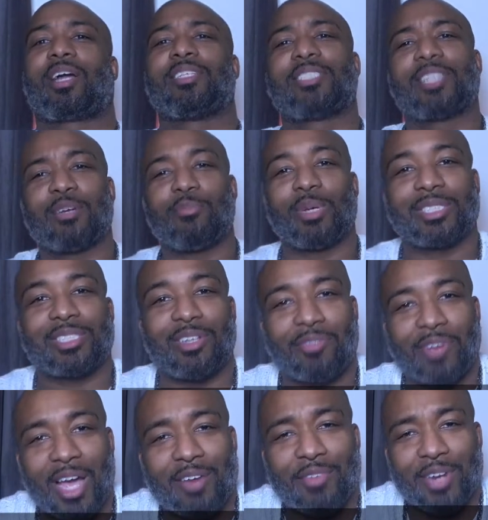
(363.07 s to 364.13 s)
I consider myself
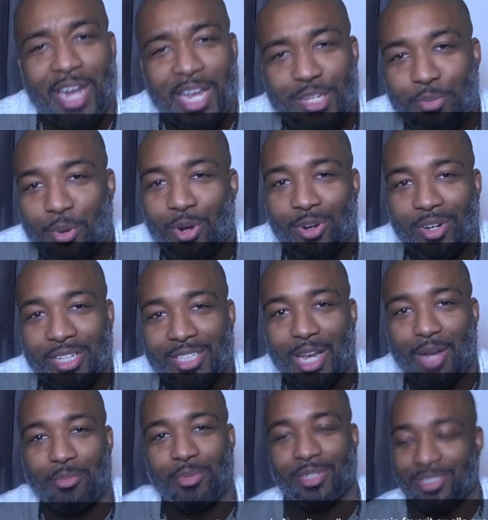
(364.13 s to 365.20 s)
kind of an expert on the
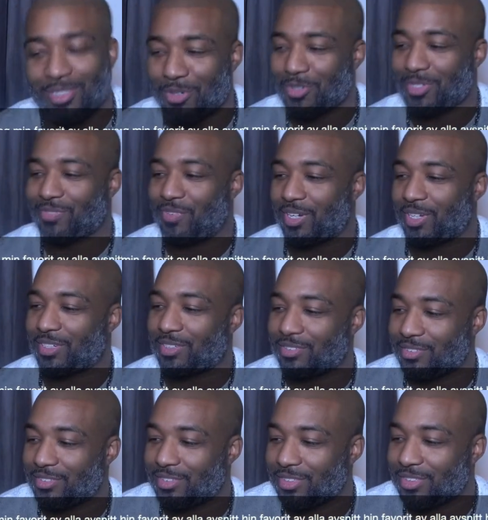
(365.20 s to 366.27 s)
topic. So it was fun.
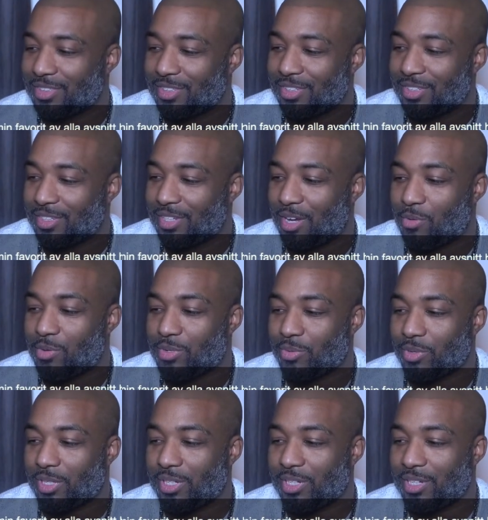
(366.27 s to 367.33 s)
I was
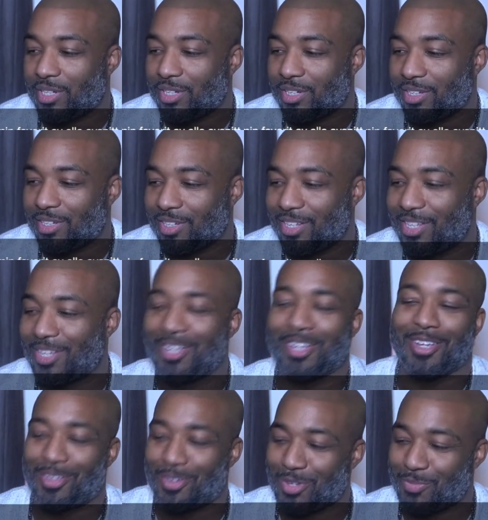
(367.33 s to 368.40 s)
really,
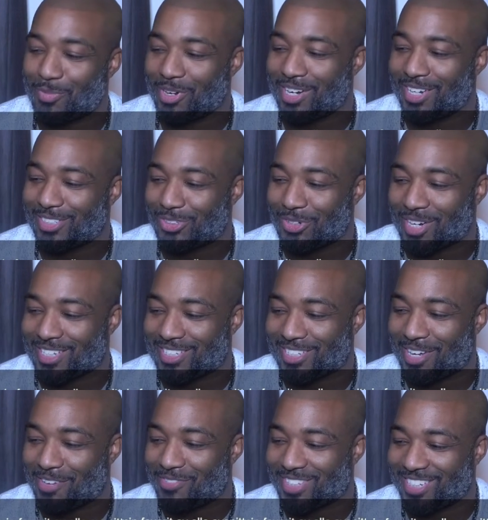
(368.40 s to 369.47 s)
Jus Maria is drinking
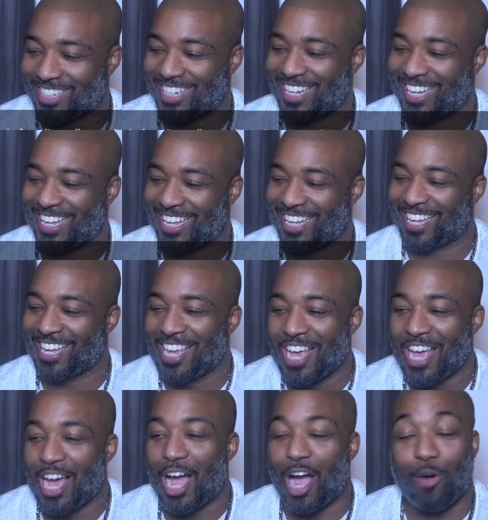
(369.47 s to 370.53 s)
soft.
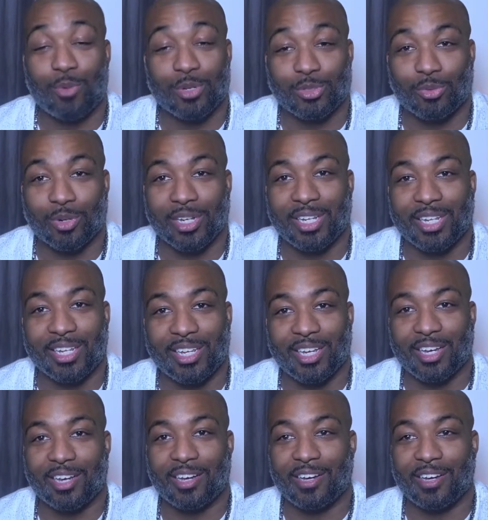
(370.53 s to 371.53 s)
I was really